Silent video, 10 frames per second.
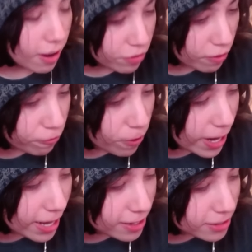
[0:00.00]
of the
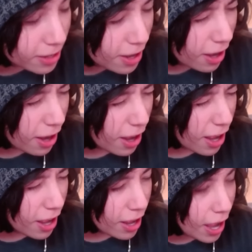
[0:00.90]
phrase
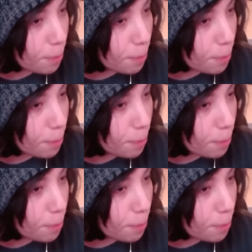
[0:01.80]
uh,